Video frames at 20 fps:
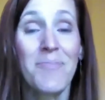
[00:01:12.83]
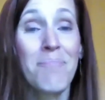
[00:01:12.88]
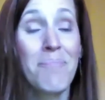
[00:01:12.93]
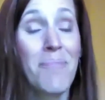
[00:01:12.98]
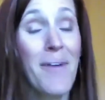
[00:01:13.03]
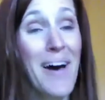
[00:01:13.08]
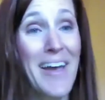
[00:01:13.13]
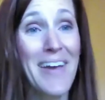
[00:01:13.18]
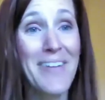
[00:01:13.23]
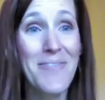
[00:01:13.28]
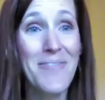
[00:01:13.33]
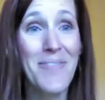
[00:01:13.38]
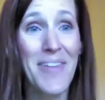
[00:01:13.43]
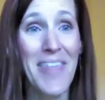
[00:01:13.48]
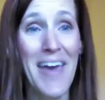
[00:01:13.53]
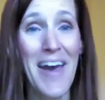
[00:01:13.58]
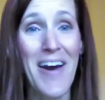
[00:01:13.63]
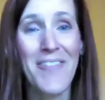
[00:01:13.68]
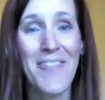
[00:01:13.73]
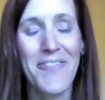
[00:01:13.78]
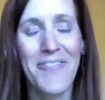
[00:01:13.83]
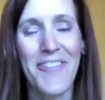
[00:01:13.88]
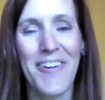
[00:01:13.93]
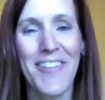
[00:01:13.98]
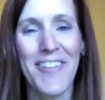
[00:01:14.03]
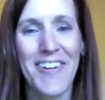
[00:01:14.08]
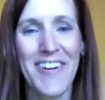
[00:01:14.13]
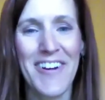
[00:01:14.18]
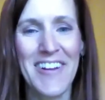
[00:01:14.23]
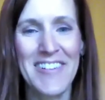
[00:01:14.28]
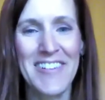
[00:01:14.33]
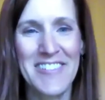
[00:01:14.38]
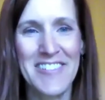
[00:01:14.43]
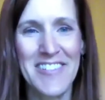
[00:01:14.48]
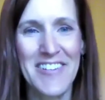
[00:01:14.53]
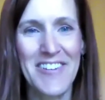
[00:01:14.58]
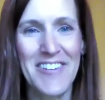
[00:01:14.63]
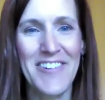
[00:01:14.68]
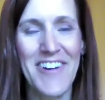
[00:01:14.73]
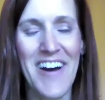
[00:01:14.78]
But without further
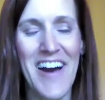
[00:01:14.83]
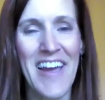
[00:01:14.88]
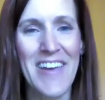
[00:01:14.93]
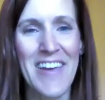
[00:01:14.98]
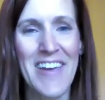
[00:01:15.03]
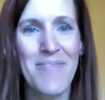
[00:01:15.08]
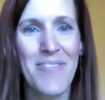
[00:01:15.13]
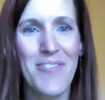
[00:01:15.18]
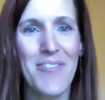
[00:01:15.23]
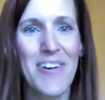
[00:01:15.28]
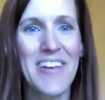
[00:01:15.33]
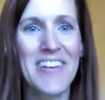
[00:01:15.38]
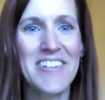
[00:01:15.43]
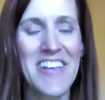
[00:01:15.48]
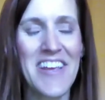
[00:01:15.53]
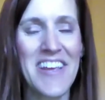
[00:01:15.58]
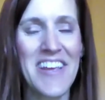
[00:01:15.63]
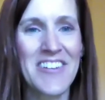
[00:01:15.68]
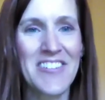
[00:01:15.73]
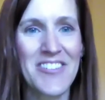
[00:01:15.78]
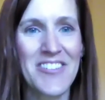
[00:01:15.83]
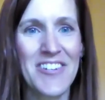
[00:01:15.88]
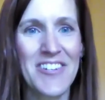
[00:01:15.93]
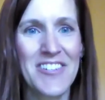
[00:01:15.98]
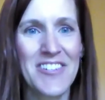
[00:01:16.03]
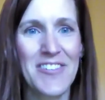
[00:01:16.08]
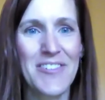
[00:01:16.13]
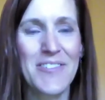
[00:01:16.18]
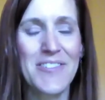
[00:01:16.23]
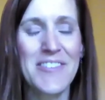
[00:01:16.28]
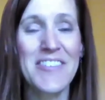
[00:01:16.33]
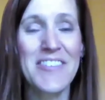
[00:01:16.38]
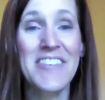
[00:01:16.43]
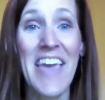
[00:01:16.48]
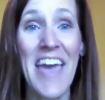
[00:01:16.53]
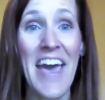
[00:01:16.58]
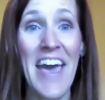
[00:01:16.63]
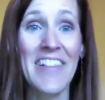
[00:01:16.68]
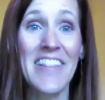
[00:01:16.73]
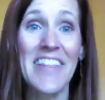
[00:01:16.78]
ado, I am going to introduce
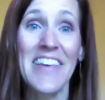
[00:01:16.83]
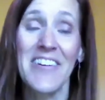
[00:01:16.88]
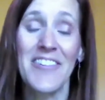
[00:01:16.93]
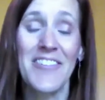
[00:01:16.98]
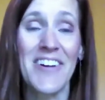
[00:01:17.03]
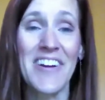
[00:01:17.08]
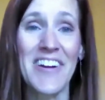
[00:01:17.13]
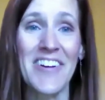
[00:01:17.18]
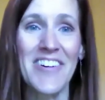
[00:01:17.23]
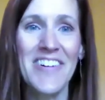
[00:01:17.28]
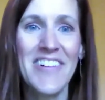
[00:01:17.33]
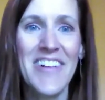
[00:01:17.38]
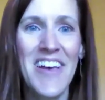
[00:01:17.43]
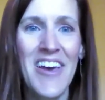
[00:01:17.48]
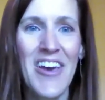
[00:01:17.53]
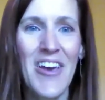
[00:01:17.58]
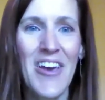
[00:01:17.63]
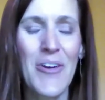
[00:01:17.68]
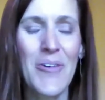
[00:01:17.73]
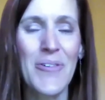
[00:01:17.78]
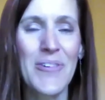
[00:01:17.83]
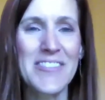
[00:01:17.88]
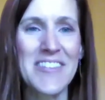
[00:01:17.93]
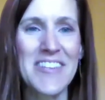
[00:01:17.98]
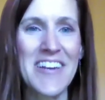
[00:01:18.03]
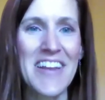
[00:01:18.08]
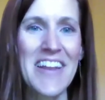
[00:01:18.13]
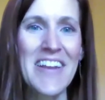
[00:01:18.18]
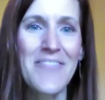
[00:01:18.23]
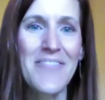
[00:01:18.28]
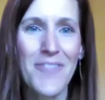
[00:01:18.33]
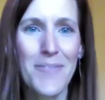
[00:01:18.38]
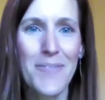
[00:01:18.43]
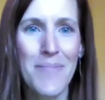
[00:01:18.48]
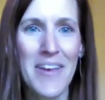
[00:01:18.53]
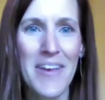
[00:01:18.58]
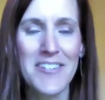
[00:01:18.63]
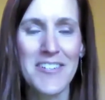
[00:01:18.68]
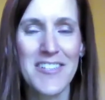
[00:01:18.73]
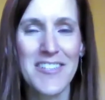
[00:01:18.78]
Kelley Criddle, who is an
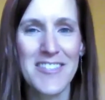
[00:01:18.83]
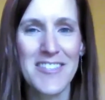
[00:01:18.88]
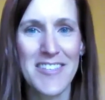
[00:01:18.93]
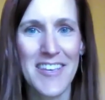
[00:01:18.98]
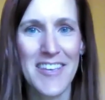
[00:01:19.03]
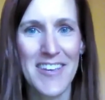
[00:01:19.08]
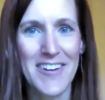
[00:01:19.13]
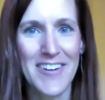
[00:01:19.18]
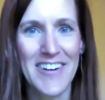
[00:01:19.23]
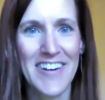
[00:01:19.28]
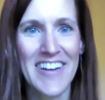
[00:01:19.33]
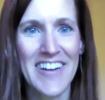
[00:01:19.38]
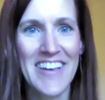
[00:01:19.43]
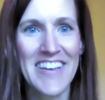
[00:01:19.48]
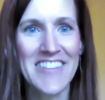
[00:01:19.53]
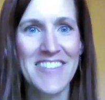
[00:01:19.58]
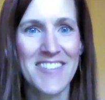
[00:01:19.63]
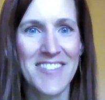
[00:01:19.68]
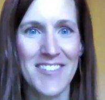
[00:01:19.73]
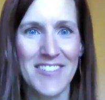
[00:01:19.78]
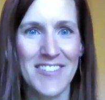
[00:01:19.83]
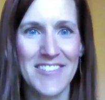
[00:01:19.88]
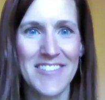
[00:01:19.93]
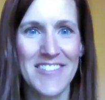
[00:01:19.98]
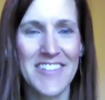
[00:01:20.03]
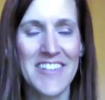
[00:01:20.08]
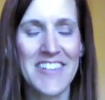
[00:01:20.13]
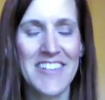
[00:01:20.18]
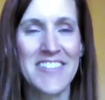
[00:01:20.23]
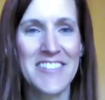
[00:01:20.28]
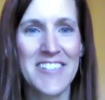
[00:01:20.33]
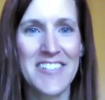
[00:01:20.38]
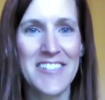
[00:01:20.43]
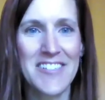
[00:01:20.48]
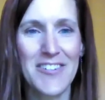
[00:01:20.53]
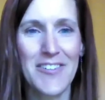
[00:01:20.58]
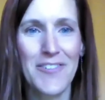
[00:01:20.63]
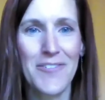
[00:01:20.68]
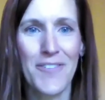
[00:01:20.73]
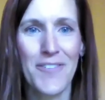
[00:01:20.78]
information security consultant and
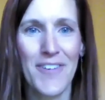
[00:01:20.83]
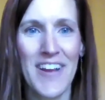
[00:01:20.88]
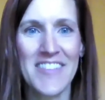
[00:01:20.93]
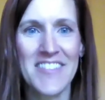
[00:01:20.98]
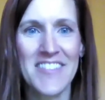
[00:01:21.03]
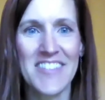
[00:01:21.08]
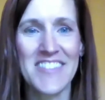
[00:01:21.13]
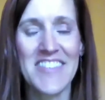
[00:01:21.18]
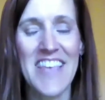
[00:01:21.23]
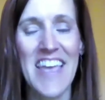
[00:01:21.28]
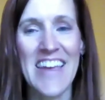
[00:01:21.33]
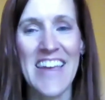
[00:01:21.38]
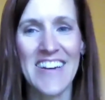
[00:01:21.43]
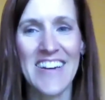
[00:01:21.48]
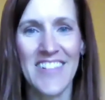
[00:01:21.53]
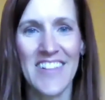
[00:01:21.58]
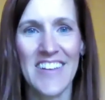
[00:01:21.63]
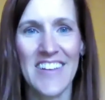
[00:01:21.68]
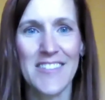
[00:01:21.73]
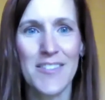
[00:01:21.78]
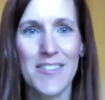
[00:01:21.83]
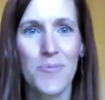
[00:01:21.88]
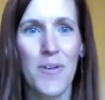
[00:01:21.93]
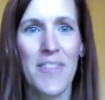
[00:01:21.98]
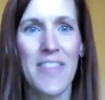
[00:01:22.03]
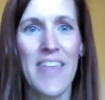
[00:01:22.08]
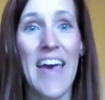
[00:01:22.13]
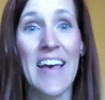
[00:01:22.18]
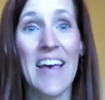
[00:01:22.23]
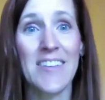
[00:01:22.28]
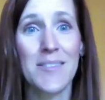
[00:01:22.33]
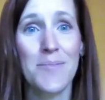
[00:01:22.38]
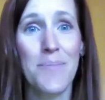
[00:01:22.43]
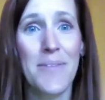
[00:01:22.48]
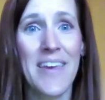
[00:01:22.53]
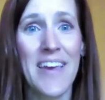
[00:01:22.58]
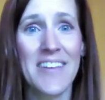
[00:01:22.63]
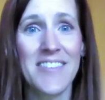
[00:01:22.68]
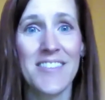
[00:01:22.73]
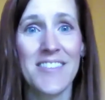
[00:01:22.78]
digital forensics analyst with
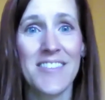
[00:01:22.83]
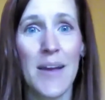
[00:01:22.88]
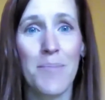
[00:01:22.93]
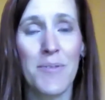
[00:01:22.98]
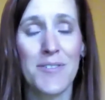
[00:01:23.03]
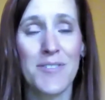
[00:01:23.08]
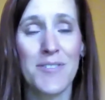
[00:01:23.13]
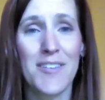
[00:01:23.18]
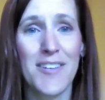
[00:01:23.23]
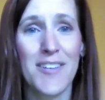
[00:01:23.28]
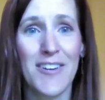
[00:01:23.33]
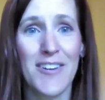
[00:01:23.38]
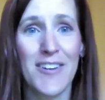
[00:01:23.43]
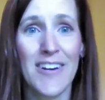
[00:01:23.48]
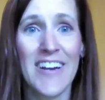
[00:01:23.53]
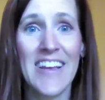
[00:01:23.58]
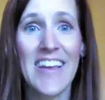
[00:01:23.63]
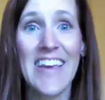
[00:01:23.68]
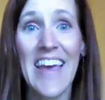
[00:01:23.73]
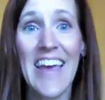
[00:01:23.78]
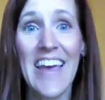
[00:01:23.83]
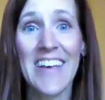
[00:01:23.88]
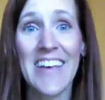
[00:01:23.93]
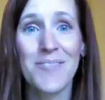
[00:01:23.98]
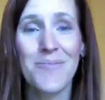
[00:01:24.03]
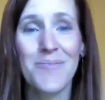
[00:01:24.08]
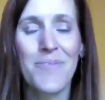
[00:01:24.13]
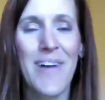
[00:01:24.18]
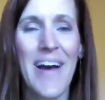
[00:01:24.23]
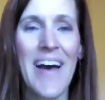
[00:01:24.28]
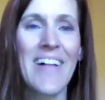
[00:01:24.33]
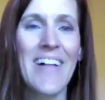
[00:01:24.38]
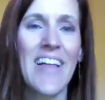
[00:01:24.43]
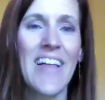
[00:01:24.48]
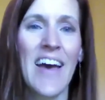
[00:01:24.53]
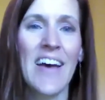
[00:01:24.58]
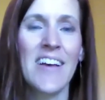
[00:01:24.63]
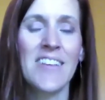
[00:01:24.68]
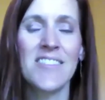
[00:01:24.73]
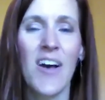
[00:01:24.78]
SBS CyberSecurity, as well
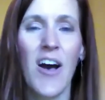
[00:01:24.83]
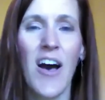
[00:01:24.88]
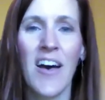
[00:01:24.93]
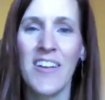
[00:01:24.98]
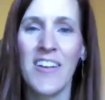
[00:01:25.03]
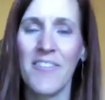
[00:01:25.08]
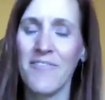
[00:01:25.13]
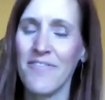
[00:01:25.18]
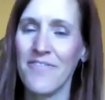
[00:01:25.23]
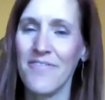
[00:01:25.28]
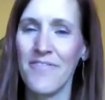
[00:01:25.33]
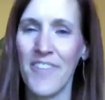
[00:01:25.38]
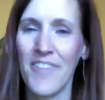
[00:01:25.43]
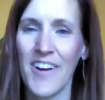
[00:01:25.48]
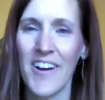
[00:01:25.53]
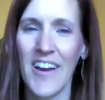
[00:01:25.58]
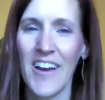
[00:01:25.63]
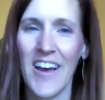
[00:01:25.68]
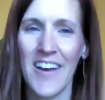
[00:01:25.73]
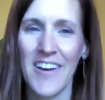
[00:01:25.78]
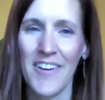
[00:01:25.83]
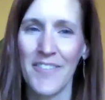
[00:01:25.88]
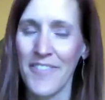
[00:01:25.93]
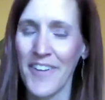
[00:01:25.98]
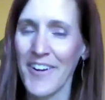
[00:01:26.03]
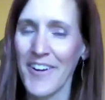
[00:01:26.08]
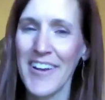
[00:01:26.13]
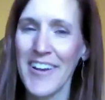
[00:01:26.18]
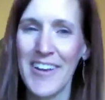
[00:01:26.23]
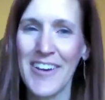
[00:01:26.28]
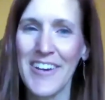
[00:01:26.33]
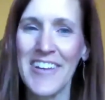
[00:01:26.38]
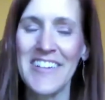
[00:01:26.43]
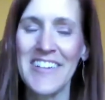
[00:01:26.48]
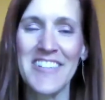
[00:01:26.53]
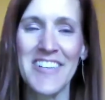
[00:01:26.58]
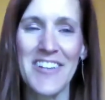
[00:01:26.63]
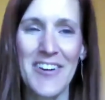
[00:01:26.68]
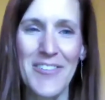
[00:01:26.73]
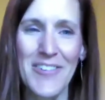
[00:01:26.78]
as a very good
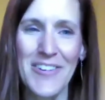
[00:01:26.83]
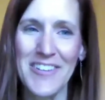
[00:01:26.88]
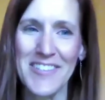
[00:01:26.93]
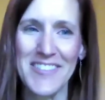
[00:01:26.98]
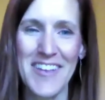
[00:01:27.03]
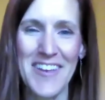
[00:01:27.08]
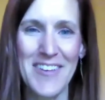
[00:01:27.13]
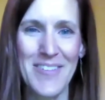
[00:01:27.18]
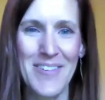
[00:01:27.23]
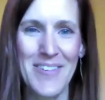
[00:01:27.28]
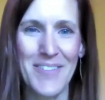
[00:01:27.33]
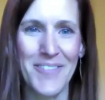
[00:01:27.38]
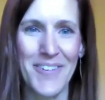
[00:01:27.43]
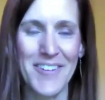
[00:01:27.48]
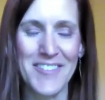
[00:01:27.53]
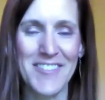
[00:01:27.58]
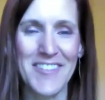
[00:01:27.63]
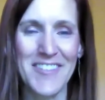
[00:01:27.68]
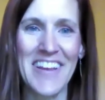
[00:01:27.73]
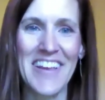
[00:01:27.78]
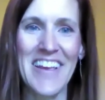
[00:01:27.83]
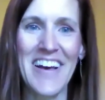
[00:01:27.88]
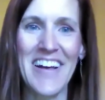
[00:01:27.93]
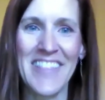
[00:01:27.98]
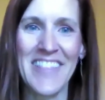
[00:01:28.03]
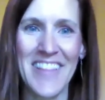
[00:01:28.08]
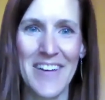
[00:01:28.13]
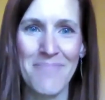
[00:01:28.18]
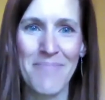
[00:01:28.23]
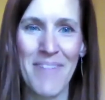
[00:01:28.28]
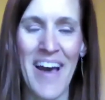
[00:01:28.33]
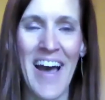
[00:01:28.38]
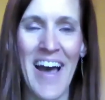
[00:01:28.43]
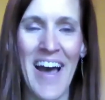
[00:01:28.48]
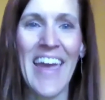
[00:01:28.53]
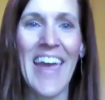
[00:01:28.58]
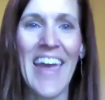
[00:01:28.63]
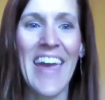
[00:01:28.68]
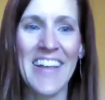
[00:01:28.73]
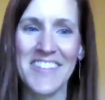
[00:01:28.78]
Dakota State University alumni
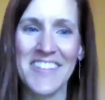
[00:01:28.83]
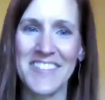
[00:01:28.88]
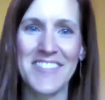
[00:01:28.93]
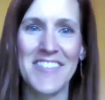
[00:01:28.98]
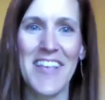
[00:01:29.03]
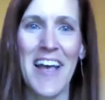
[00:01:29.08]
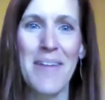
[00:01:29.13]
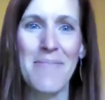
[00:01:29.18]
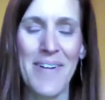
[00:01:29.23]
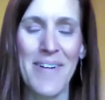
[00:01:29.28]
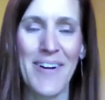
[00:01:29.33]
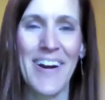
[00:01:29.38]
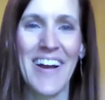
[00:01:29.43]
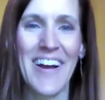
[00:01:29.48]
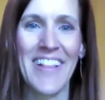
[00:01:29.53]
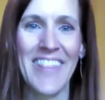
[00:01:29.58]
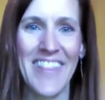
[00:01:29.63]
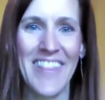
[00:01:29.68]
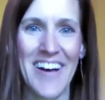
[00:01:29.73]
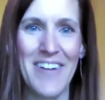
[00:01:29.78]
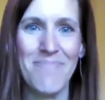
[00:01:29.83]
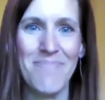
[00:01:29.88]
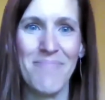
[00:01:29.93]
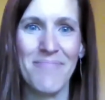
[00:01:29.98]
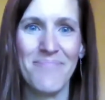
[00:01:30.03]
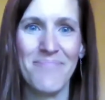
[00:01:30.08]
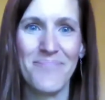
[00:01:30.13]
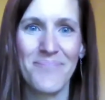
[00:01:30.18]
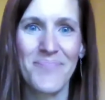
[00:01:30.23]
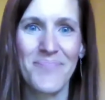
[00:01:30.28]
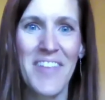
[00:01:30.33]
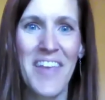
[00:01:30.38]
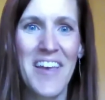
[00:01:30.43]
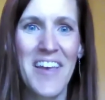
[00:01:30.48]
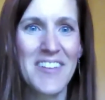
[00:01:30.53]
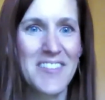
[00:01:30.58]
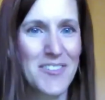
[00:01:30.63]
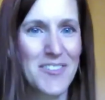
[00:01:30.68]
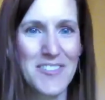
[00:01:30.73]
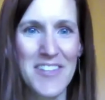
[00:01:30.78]
and CybHER alum.
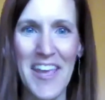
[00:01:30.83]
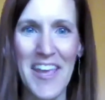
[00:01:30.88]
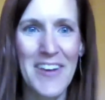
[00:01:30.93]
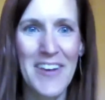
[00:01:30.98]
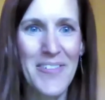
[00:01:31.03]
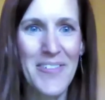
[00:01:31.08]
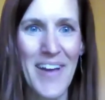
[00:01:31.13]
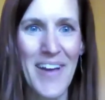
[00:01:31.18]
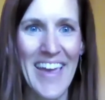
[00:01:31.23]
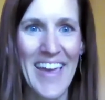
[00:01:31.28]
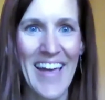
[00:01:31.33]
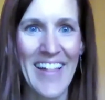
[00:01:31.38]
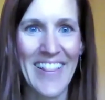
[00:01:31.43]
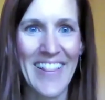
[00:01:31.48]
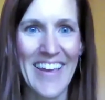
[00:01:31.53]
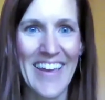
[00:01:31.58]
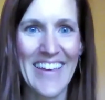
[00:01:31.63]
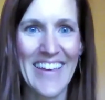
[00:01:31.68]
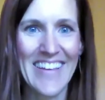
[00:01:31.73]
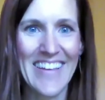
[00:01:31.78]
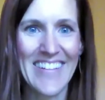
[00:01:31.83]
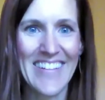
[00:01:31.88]
So take it away, Kelley.